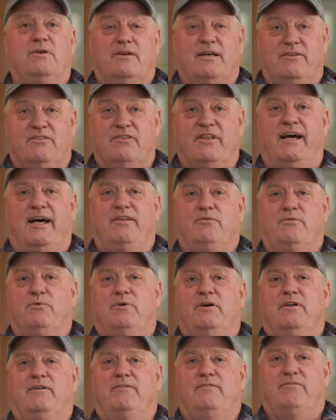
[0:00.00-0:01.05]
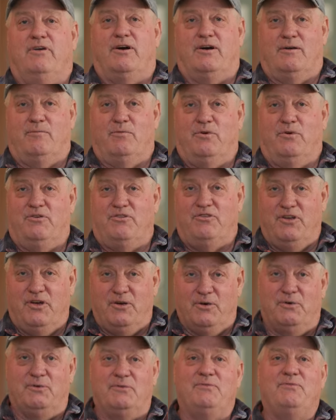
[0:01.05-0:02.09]
because that's what farmers
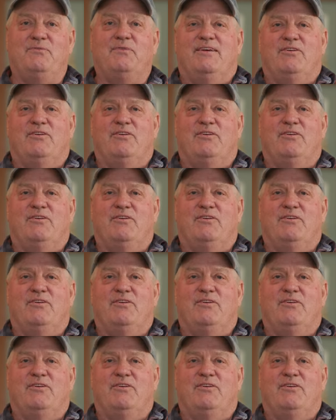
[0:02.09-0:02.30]
do.